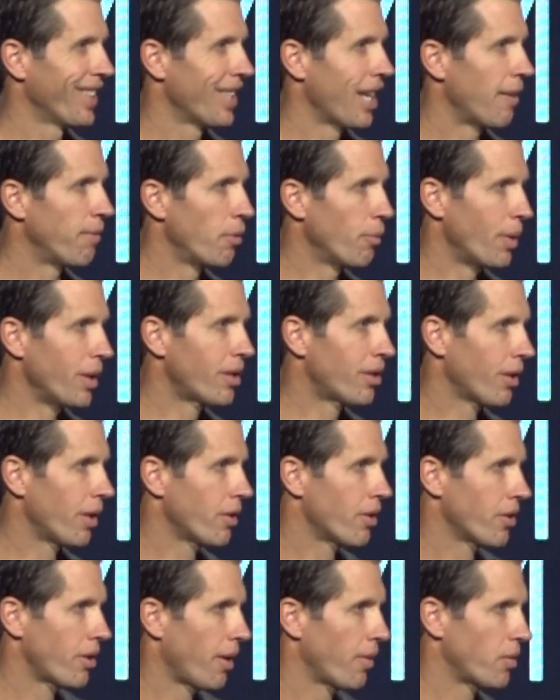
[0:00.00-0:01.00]
Have you
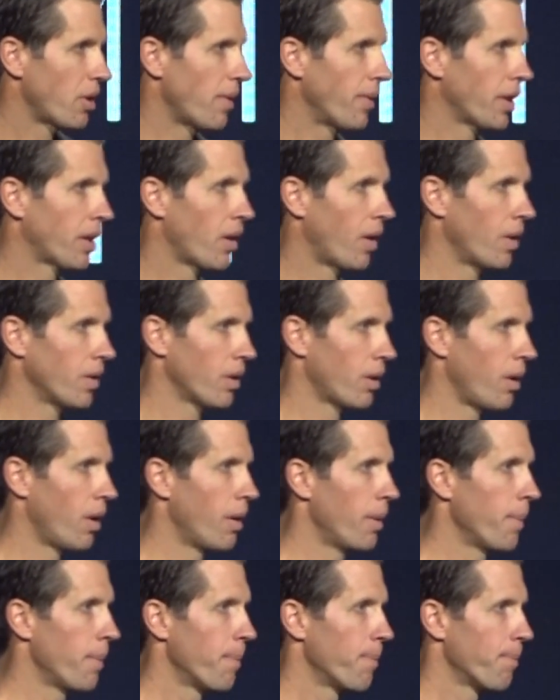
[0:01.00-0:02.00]
researched self driving cars at
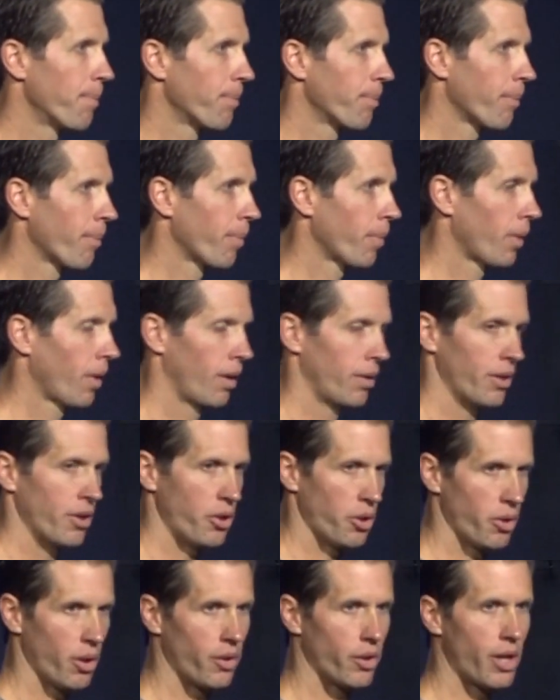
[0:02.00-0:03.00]
all? Did
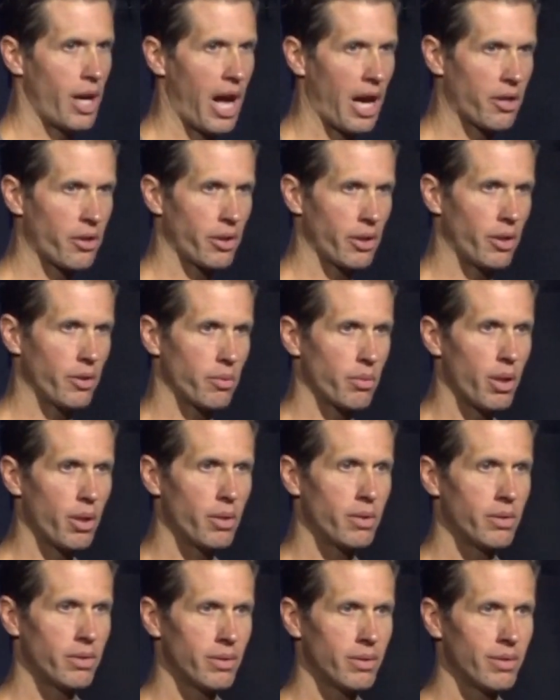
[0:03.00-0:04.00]
you know they're actually on the
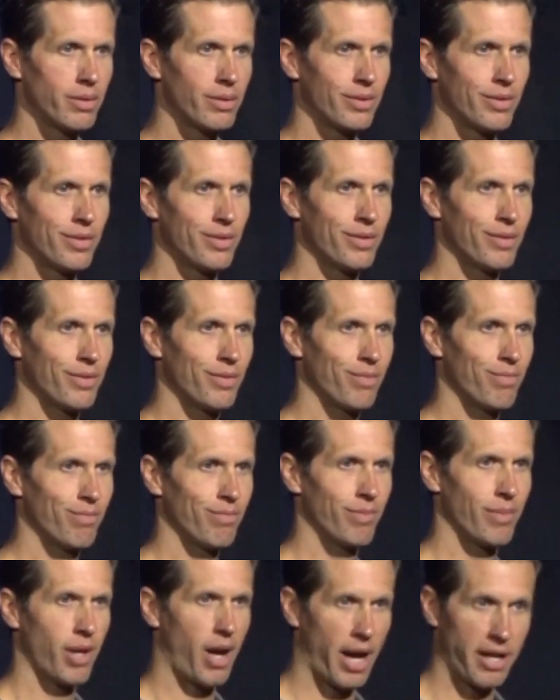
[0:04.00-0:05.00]
road?
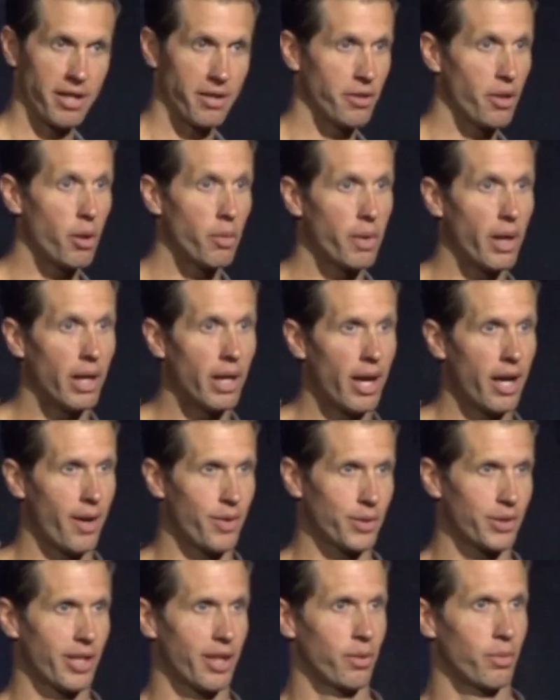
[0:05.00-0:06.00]
I didn't know that. I
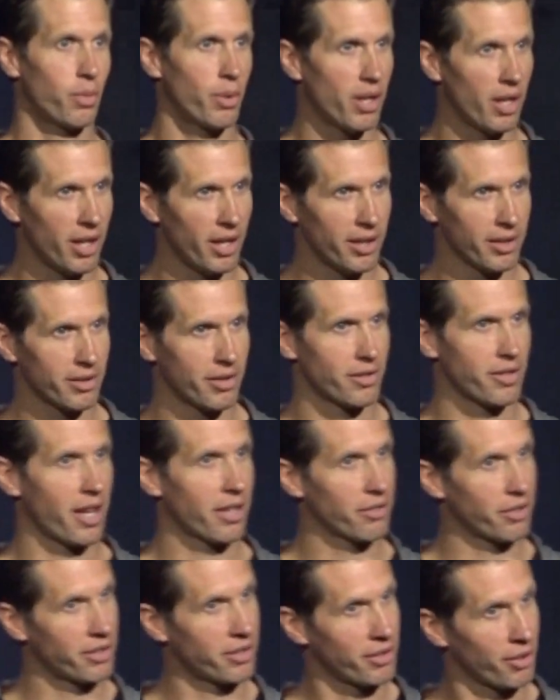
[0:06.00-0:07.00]
was like, what? There's
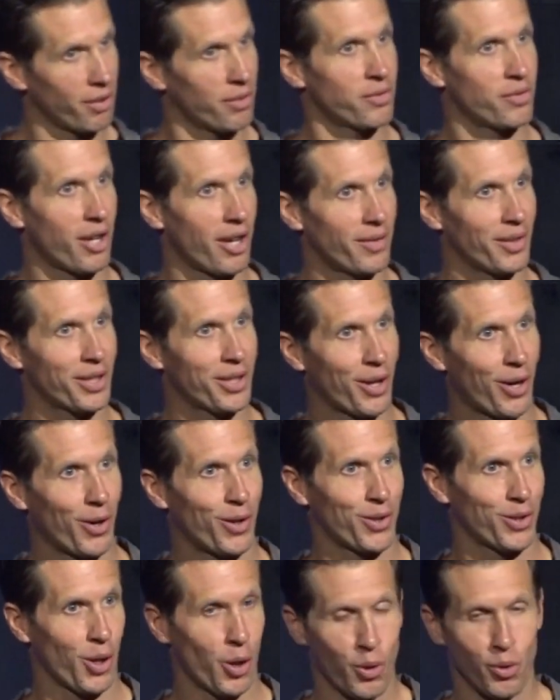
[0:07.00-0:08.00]
actually self driving
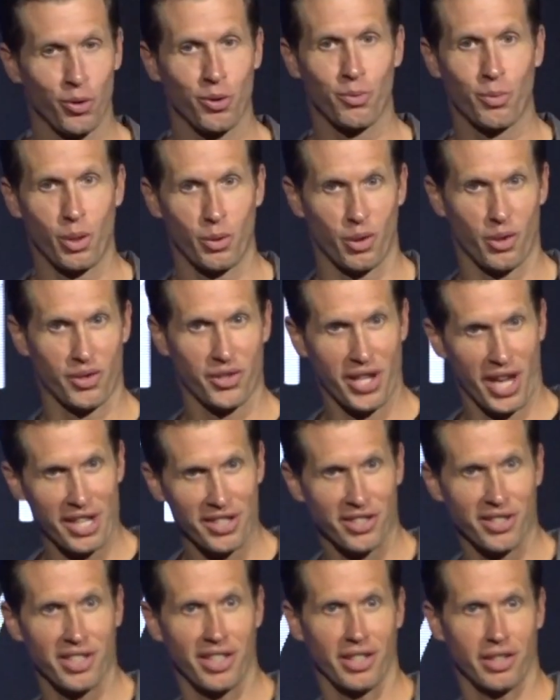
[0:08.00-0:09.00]
cars on the road. They're
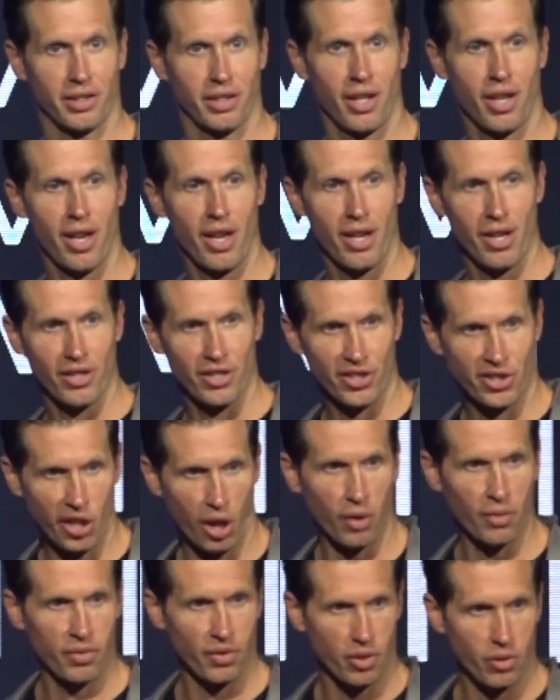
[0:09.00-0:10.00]
testing
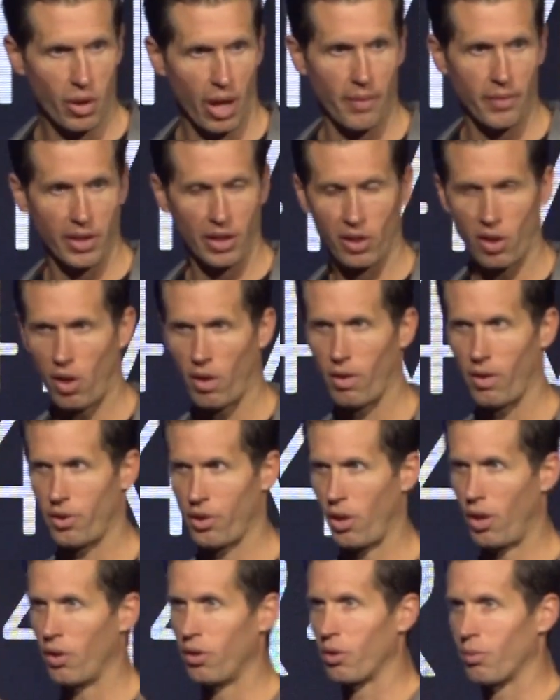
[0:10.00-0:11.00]
self driving cars
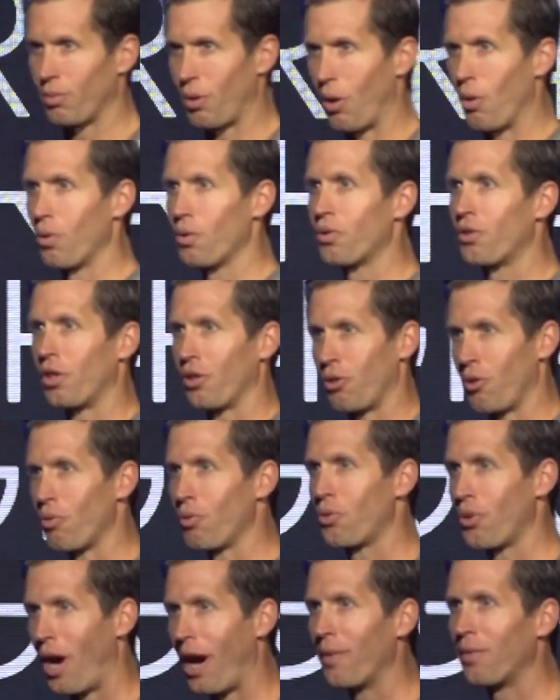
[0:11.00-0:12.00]
on the roads that you
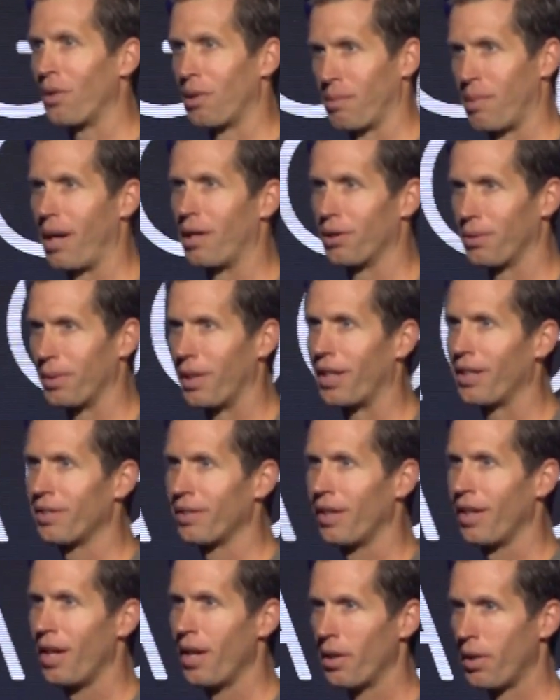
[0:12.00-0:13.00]
drive on, by the way.
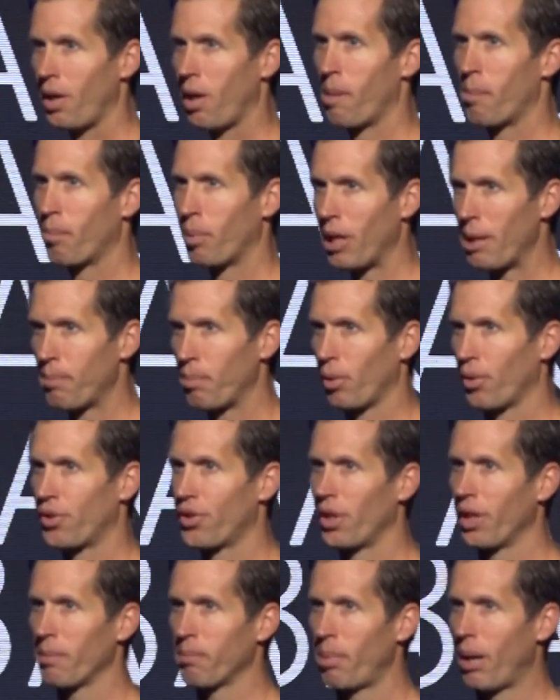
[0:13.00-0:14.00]
There are people
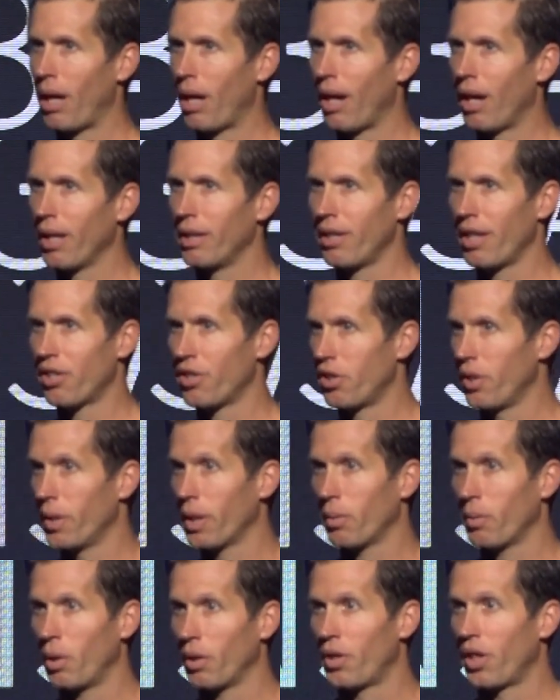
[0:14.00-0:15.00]
sitting behind a
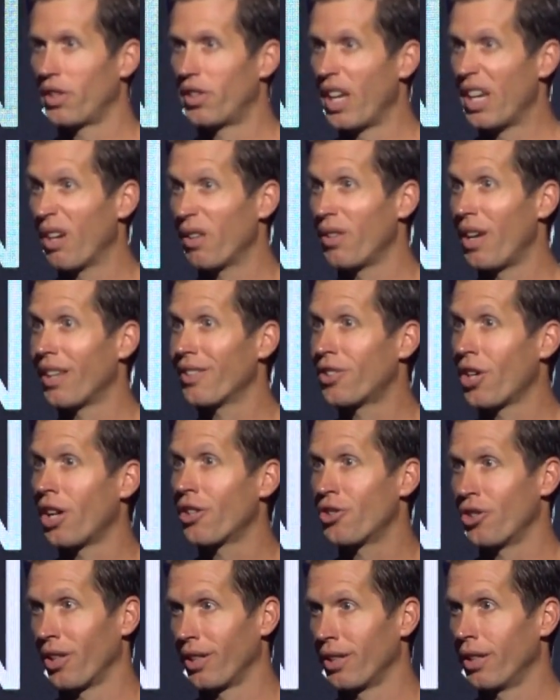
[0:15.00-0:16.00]
steering wheel that they are not
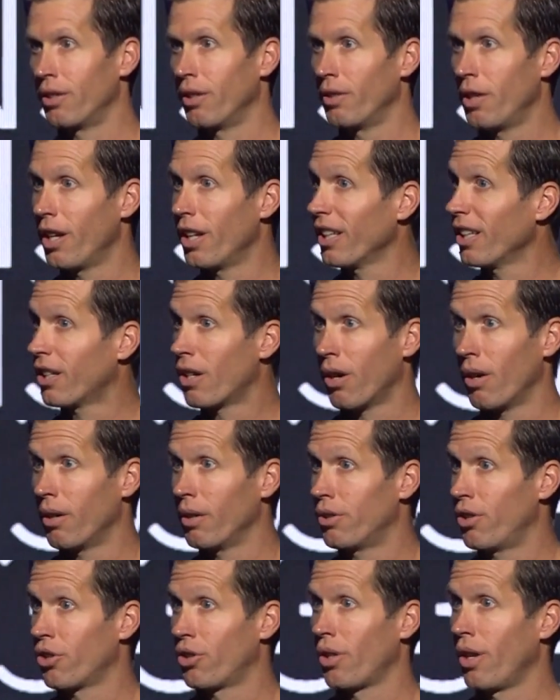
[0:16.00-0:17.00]
touching, and they're letting the car
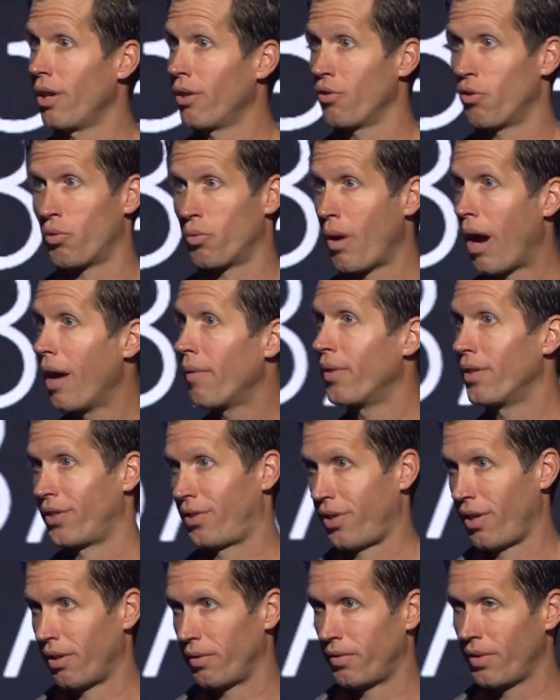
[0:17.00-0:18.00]
just drive
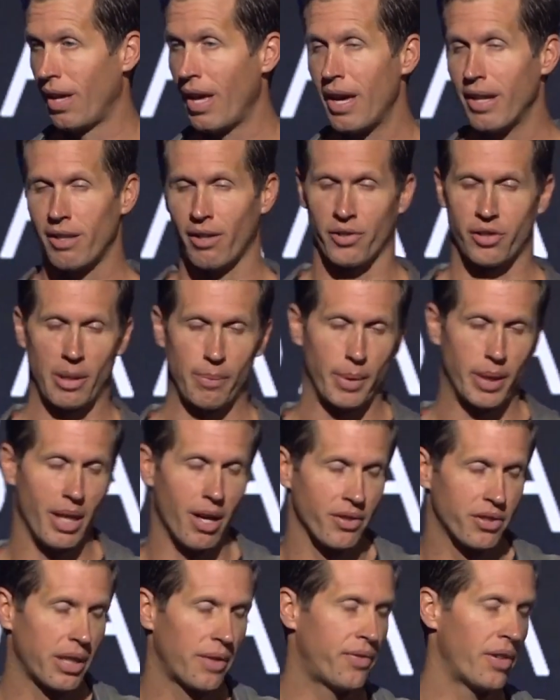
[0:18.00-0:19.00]
itself. Now, something
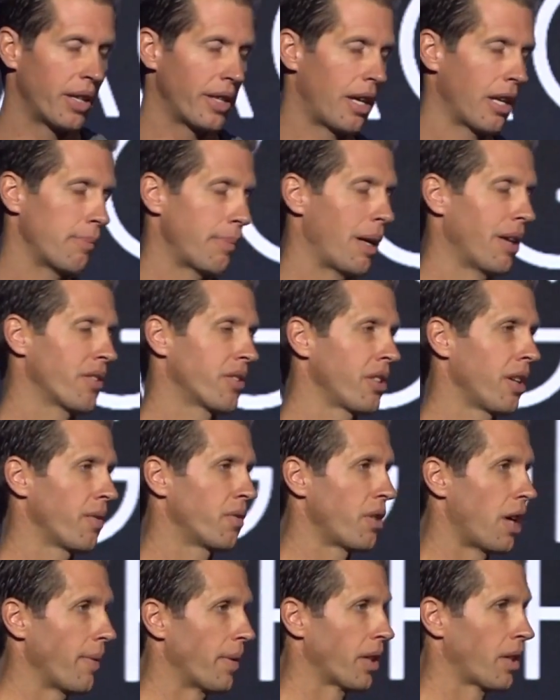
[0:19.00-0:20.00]
else I found out about self
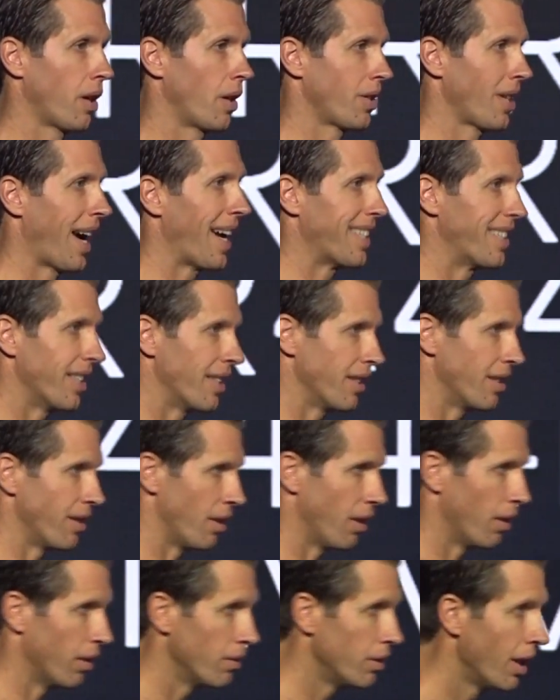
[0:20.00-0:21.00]
driving cars I didn't
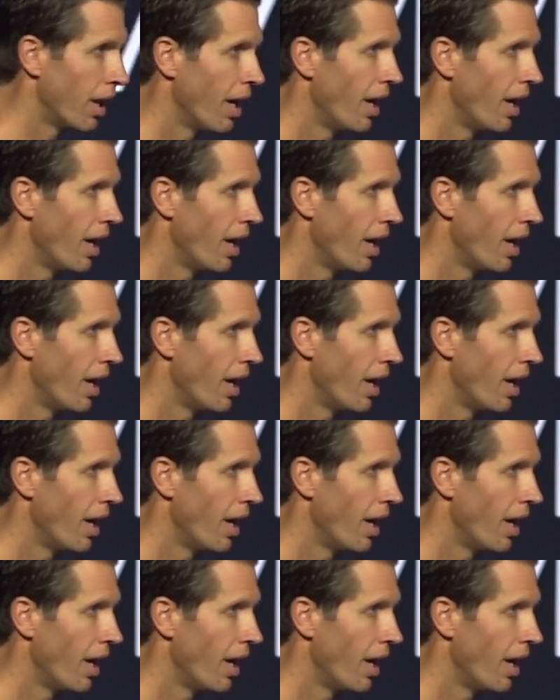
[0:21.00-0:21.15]
know.